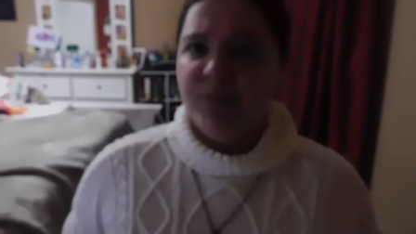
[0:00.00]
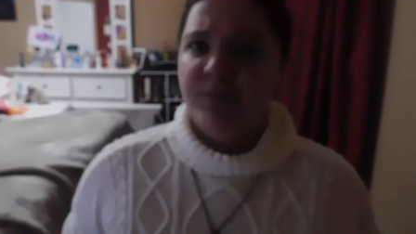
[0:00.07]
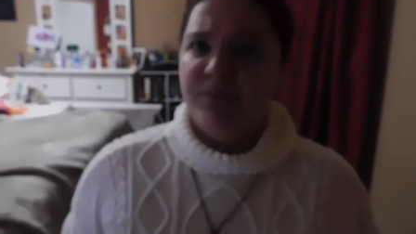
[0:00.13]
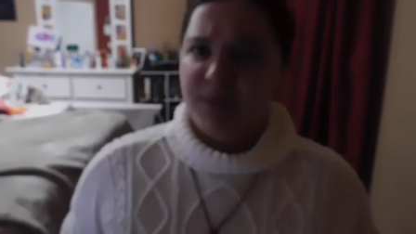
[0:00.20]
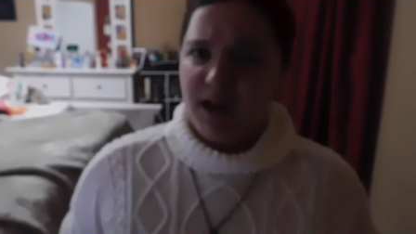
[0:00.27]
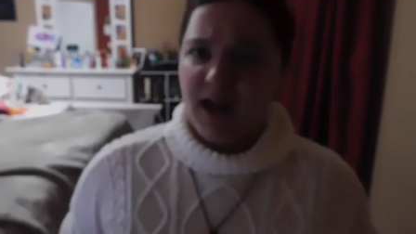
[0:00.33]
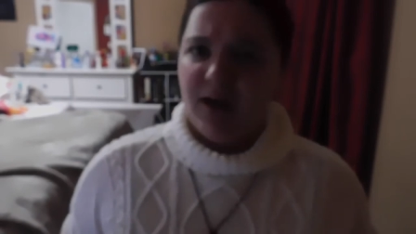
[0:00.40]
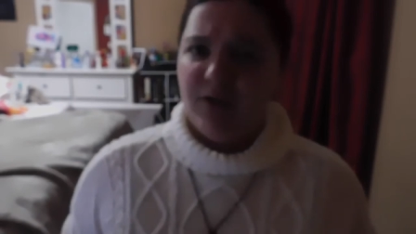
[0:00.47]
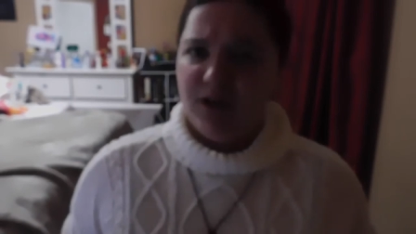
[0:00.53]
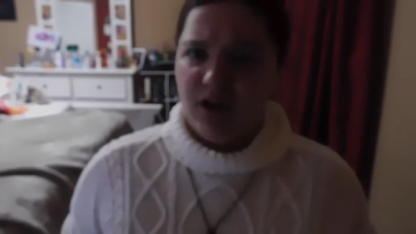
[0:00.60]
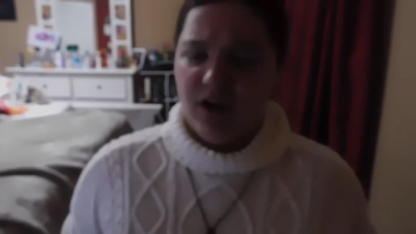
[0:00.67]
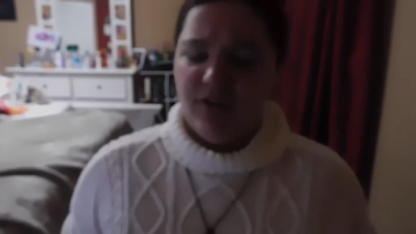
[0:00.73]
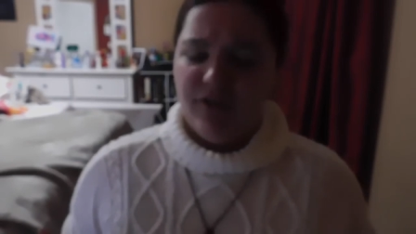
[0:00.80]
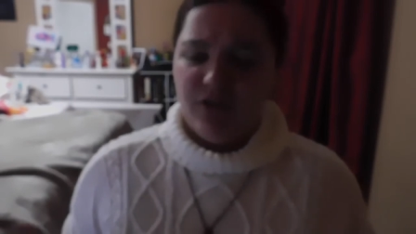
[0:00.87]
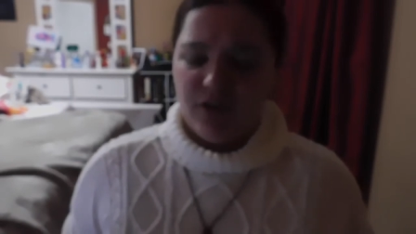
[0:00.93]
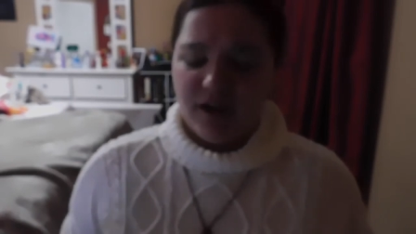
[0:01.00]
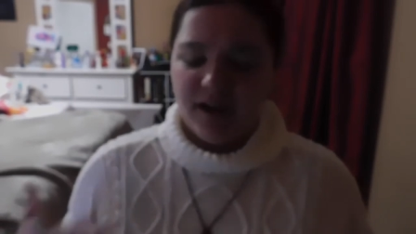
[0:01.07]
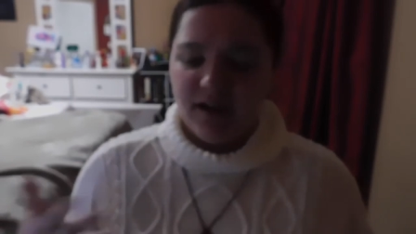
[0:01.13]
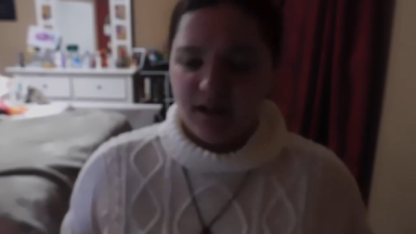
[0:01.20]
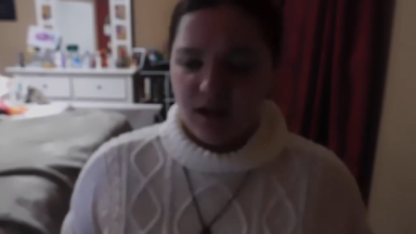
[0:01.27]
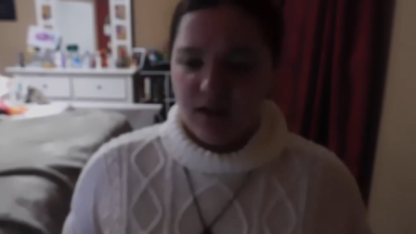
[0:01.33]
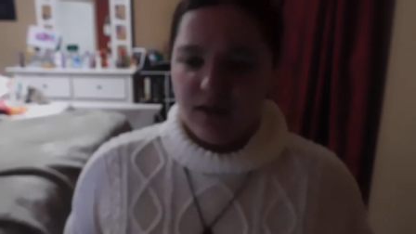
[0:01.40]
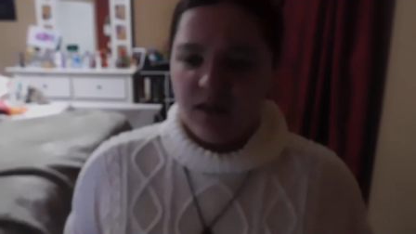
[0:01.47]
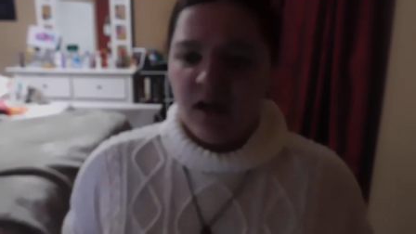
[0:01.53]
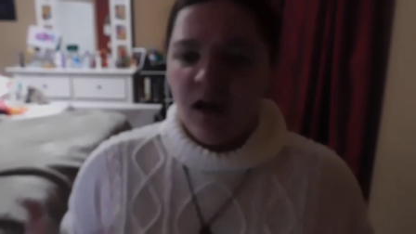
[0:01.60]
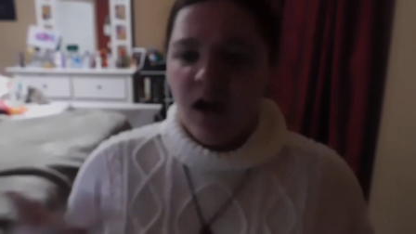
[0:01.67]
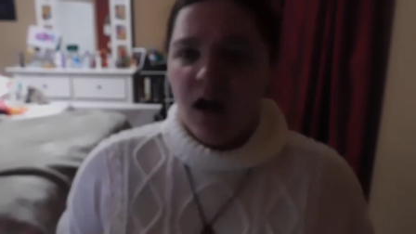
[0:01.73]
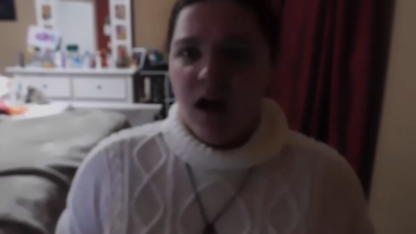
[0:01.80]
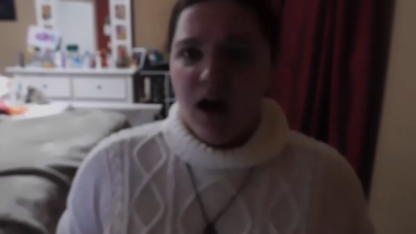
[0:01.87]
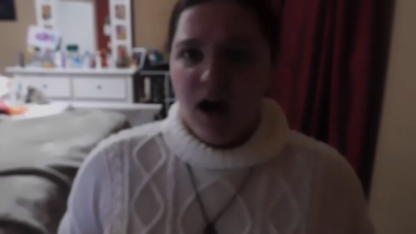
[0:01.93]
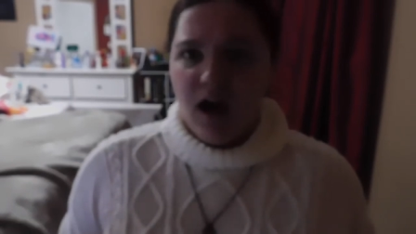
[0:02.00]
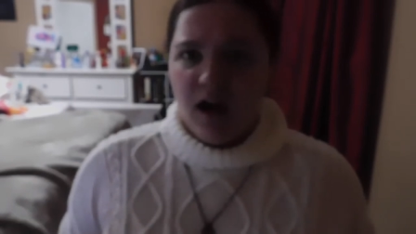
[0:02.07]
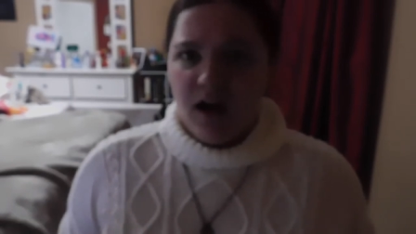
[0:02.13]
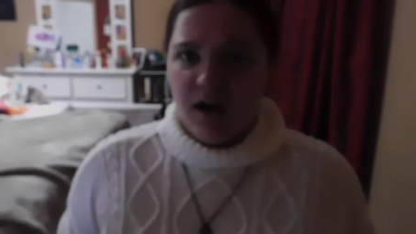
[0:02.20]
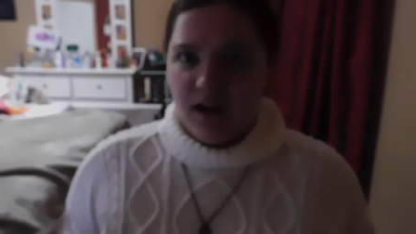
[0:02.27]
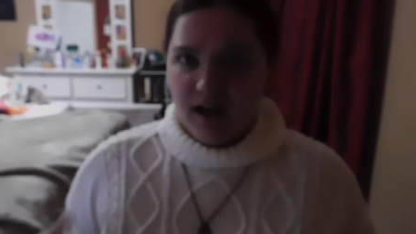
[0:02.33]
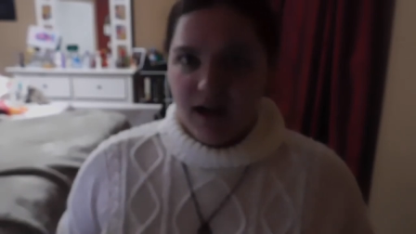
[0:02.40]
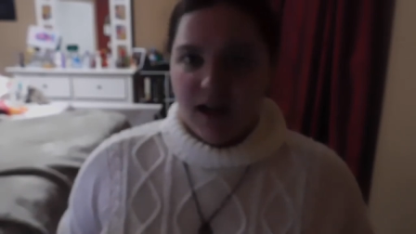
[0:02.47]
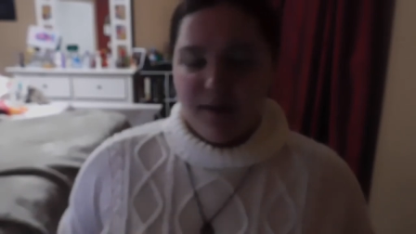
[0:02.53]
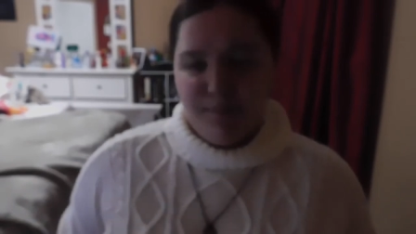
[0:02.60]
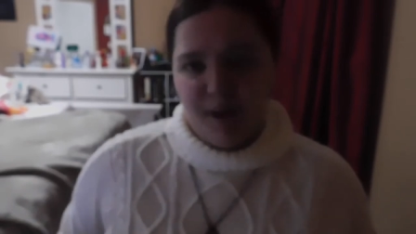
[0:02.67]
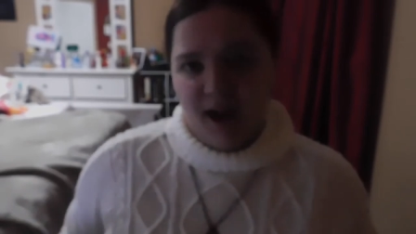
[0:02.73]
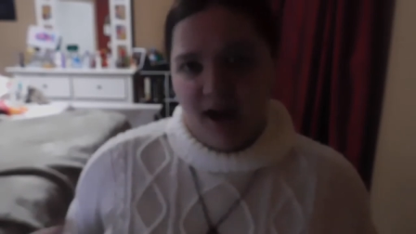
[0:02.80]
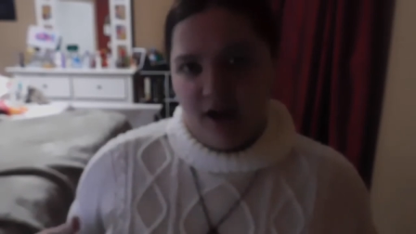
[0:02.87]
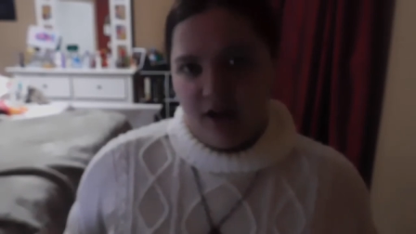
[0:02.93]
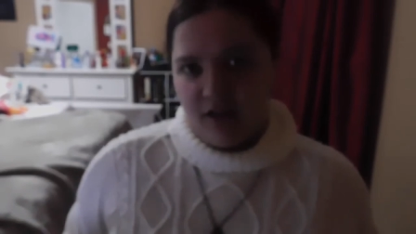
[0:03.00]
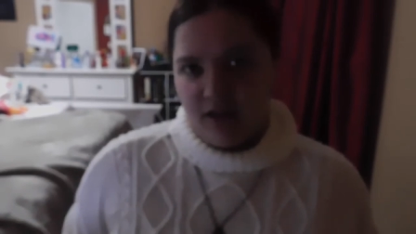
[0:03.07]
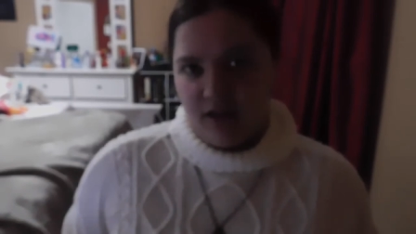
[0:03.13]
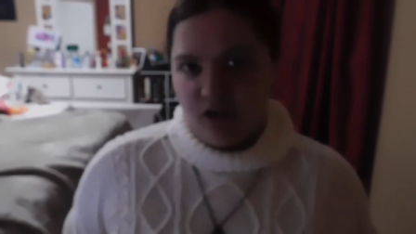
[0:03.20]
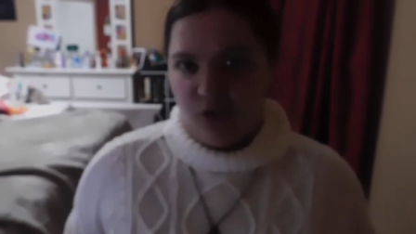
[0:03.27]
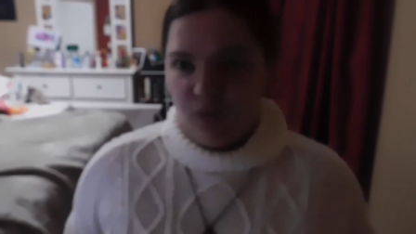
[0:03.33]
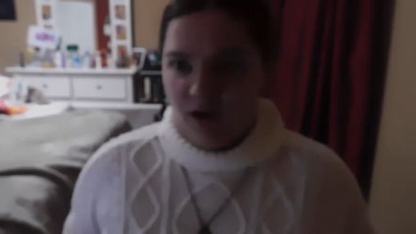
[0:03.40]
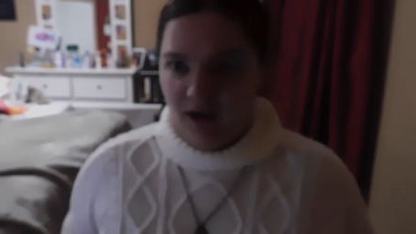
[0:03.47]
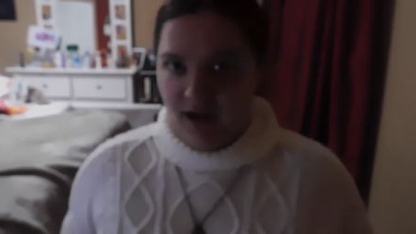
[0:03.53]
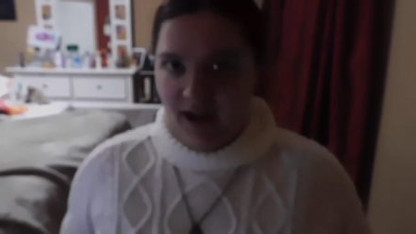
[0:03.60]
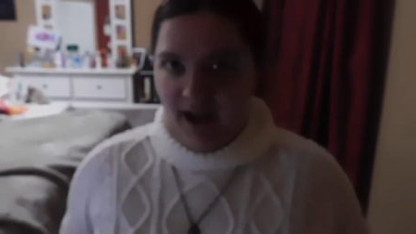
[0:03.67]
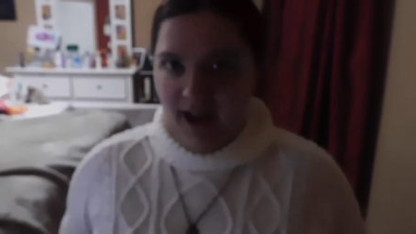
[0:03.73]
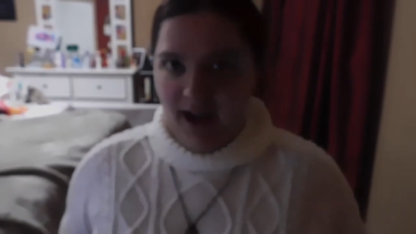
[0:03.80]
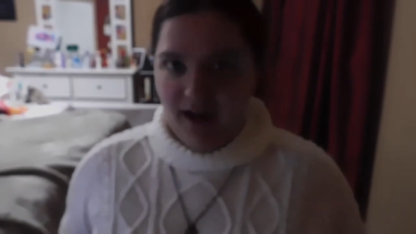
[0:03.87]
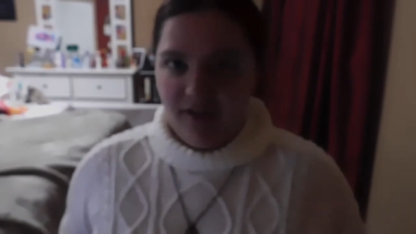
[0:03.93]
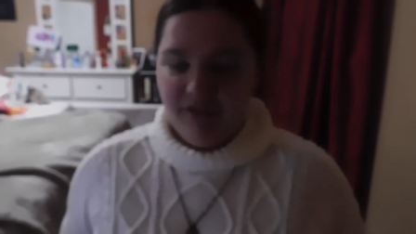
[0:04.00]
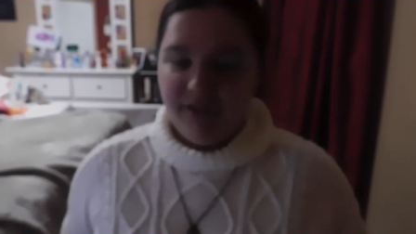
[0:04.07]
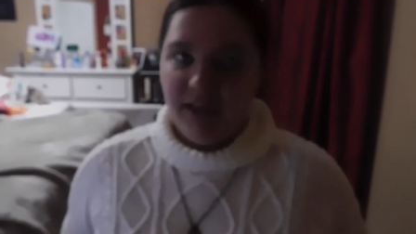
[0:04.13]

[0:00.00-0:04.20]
but I would go for it because in comparison to what I have,